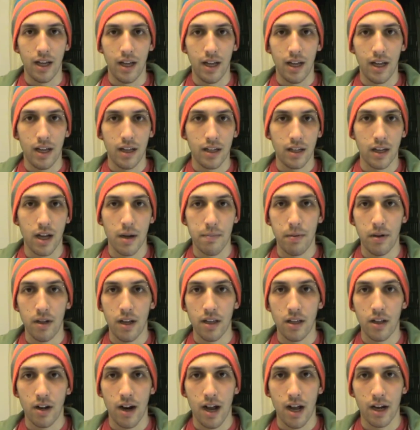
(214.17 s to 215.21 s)
A couple
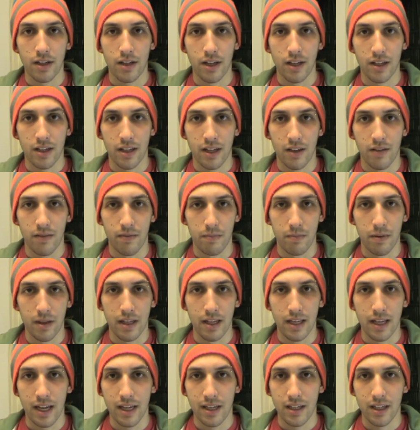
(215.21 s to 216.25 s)
other Ashens have
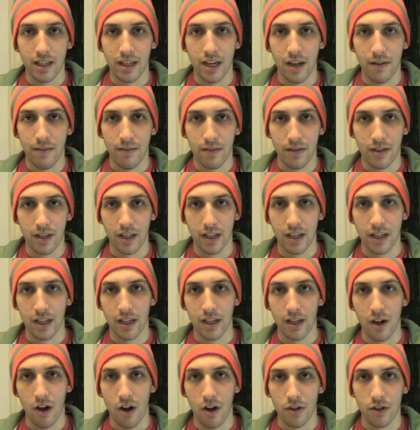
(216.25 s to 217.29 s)
been nice enough
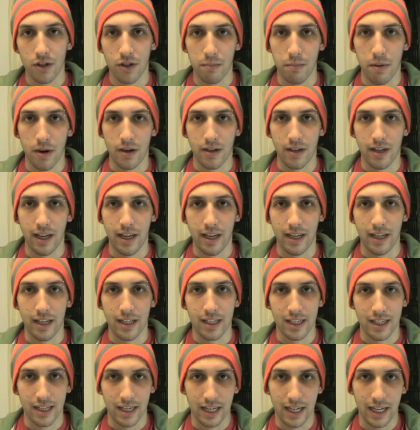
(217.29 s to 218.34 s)
to also partake in
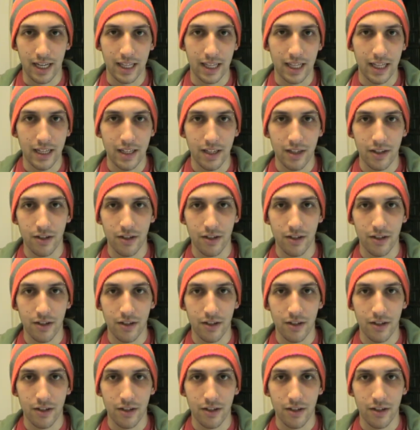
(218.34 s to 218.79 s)
singing this,